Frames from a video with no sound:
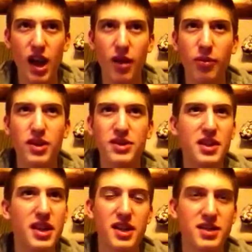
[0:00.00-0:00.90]
I wouldn't
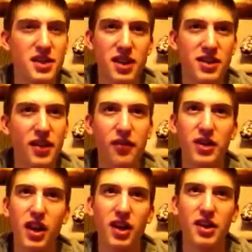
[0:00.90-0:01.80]
say it's
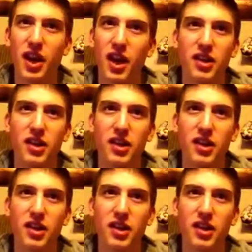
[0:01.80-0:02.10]
definitely not a 9.